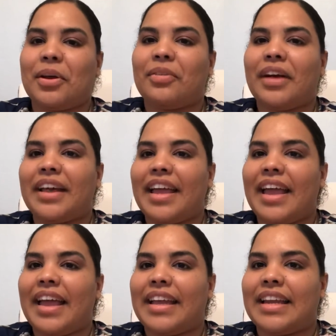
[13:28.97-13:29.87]
Go right
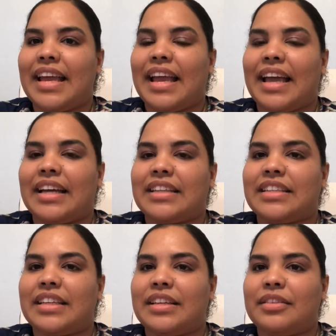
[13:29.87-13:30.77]
ahead
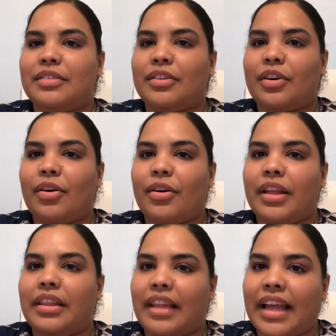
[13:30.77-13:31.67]
and go
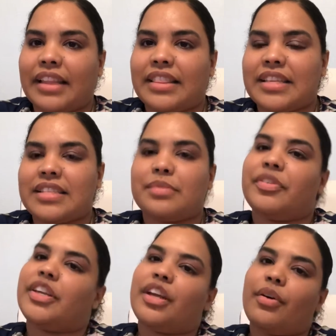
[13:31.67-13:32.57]
like this
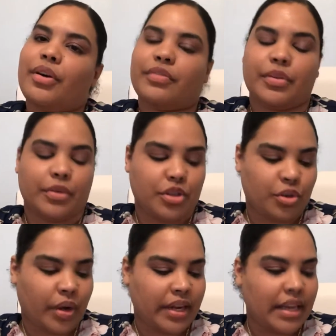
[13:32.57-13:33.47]
video if you
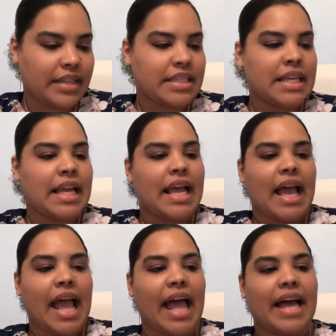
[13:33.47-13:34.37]
enjoyed it,
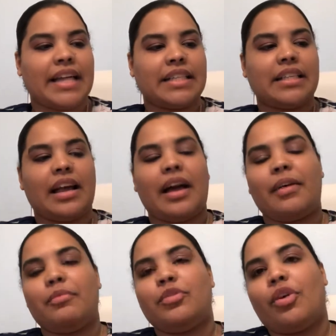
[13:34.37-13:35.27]
and
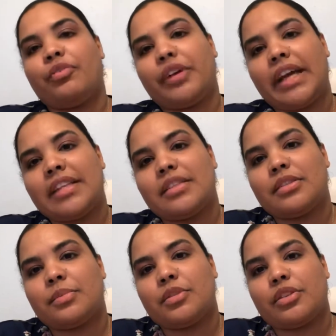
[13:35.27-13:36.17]
don't forget to
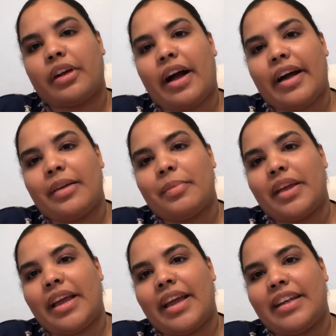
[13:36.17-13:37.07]
subscribe
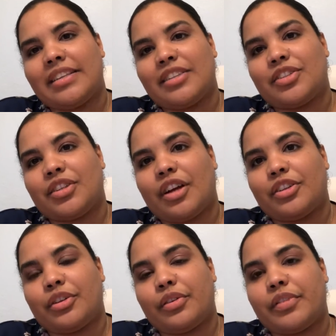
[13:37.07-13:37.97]
and turn
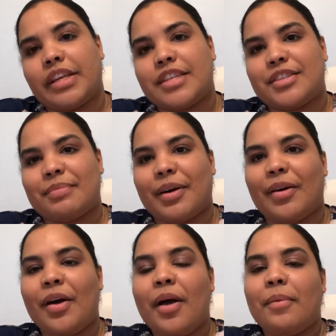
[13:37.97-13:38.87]
on your notification
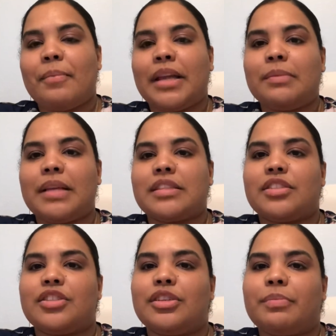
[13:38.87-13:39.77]
bell. Many
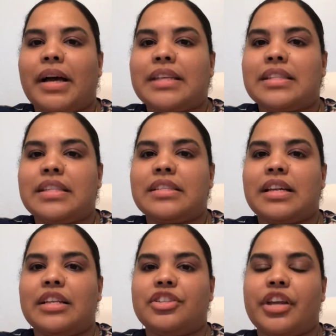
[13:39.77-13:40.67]
blessings to you, Pisces,
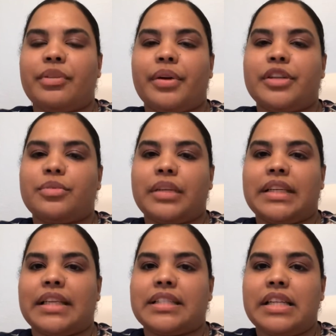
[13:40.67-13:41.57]
in January
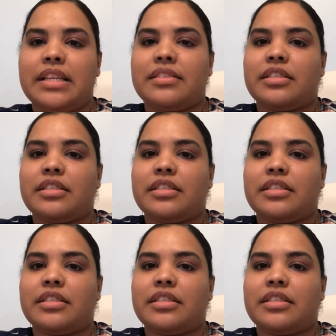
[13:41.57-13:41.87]
2019.